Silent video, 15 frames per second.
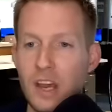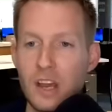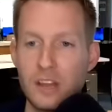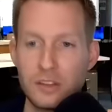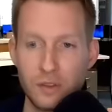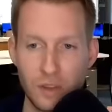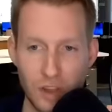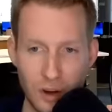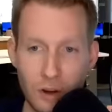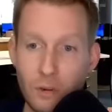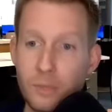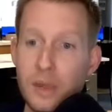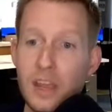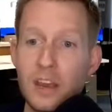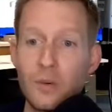So the
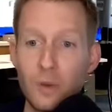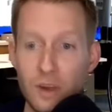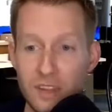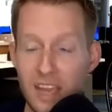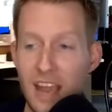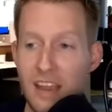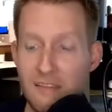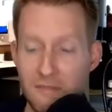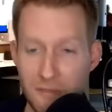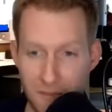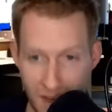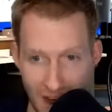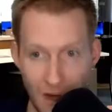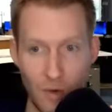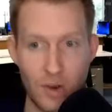European wants a
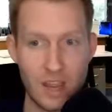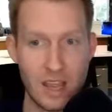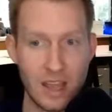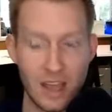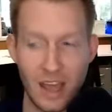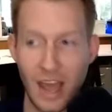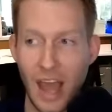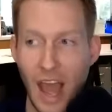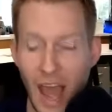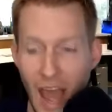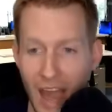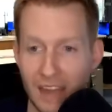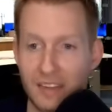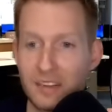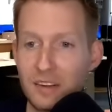very
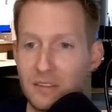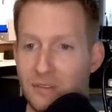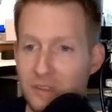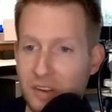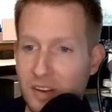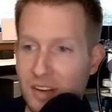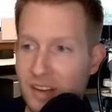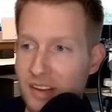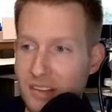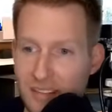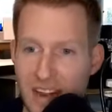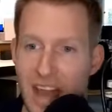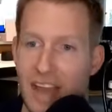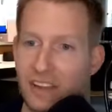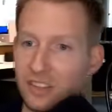active
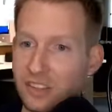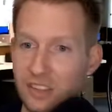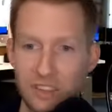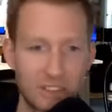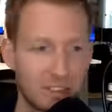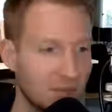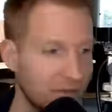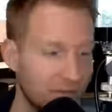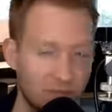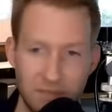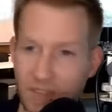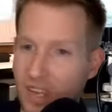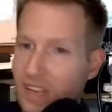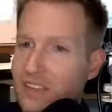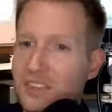next
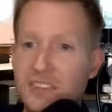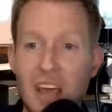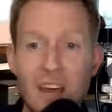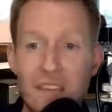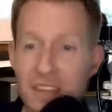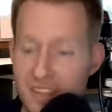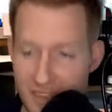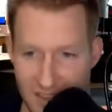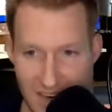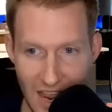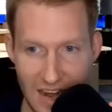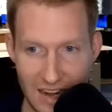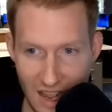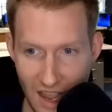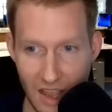seven to
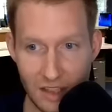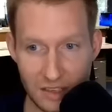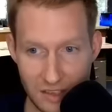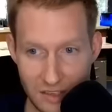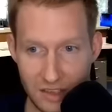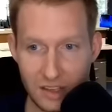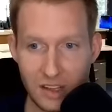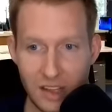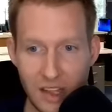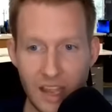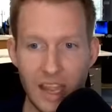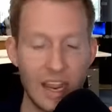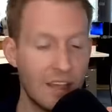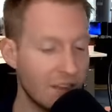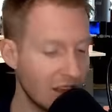10 days
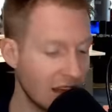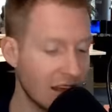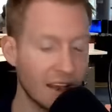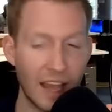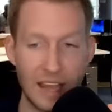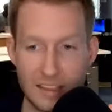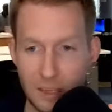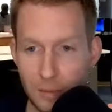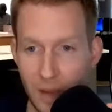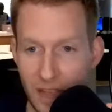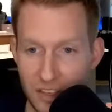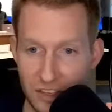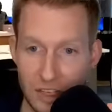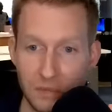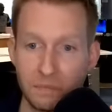in the Atlantic
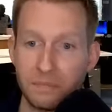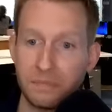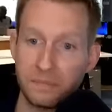basin.